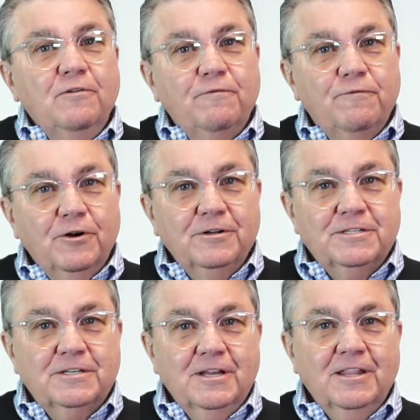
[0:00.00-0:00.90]

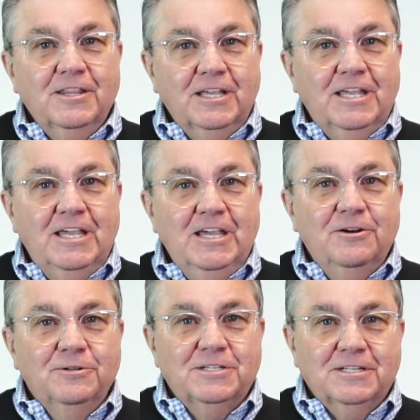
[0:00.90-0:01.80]
First, the key
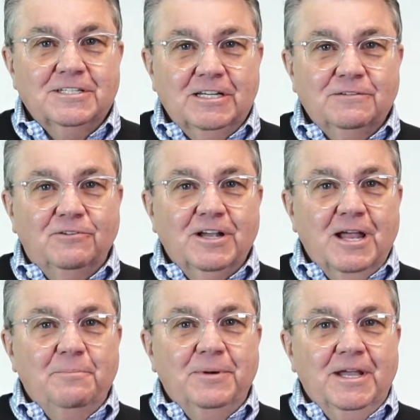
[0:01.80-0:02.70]
to a successful
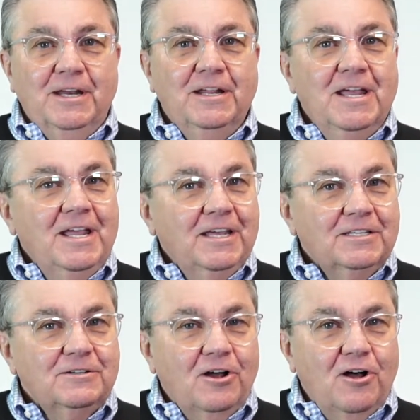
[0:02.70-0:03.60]
campaign
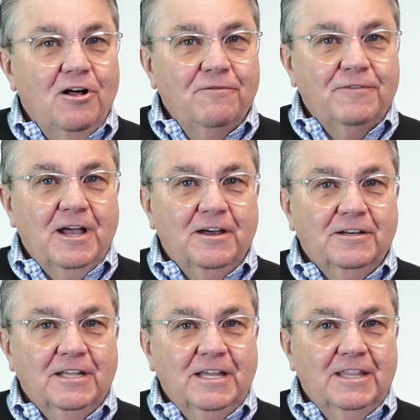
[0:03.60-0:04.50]
is all
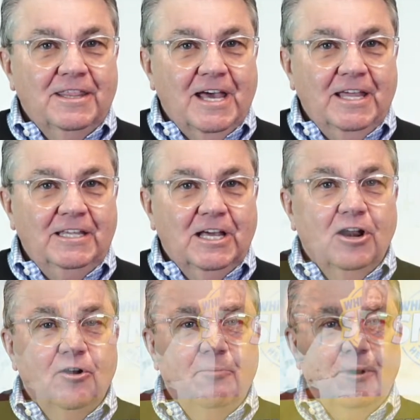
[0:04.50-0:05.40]
found in that yellow